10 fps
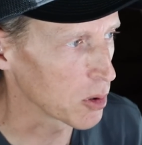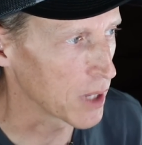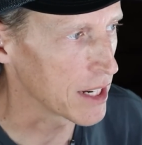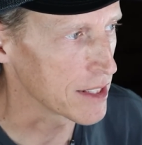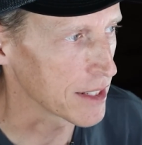
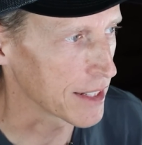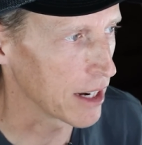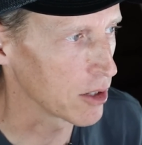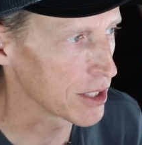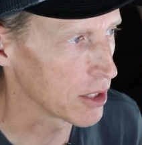creates a
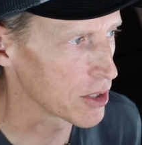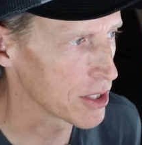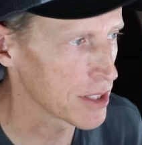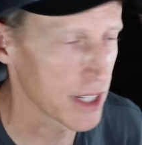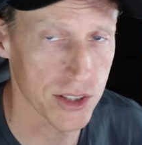
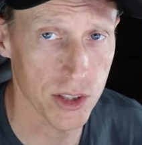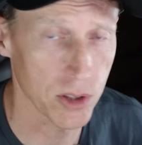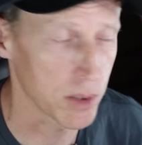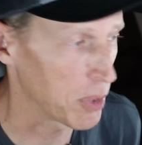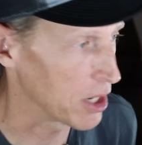counterintelligence and
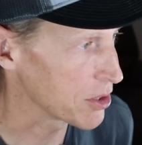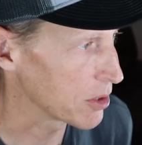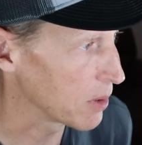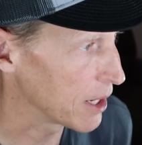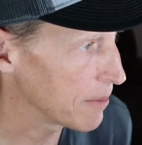security
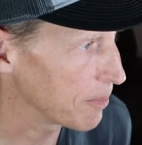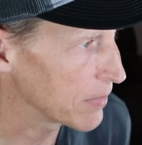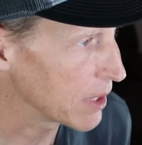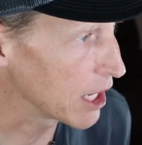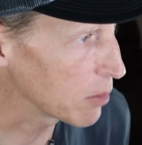posture, right?
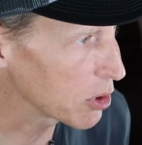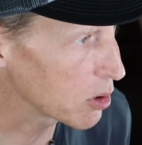Ample